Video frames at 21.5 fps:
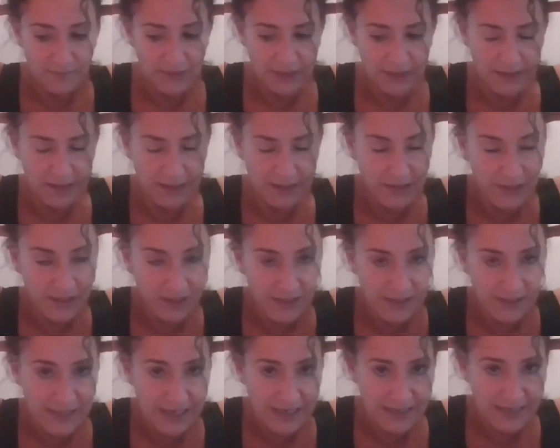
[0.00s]
I think, did I
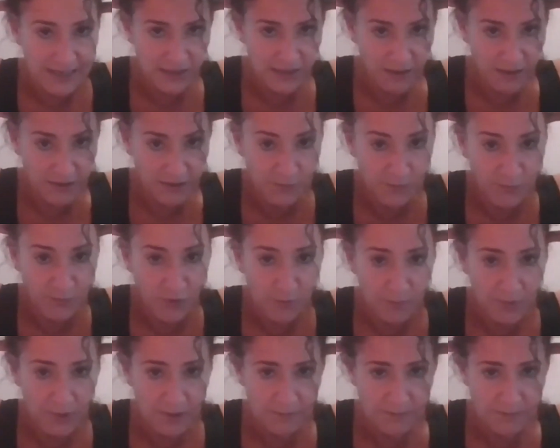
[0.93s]
say sinus
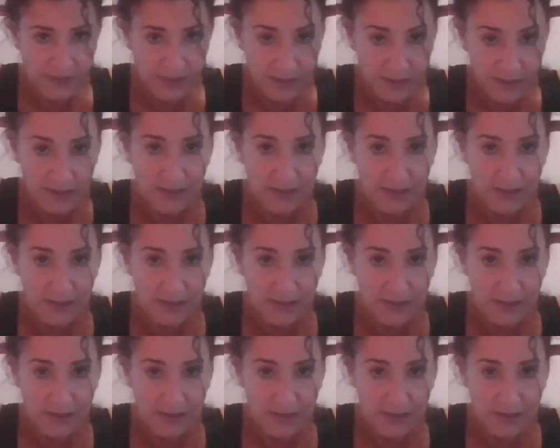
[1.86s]
problems?